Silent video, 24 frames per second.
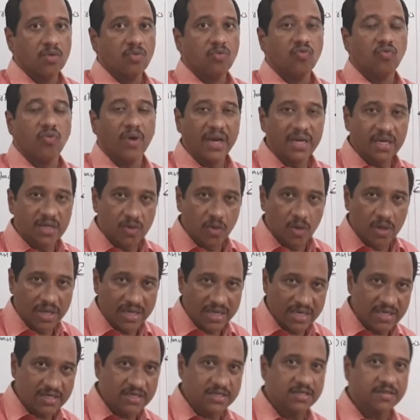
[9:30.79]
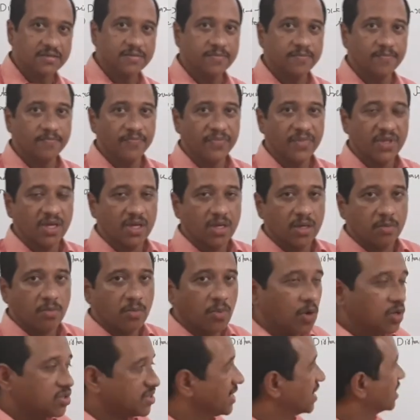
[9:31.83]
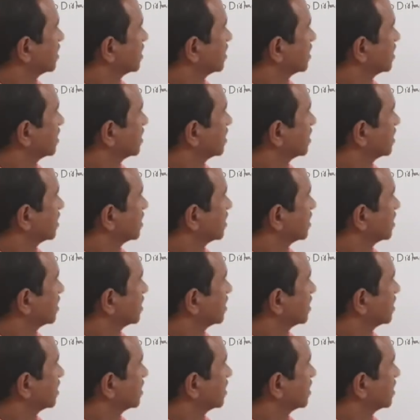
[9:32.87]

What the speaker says: y-coordinate. Both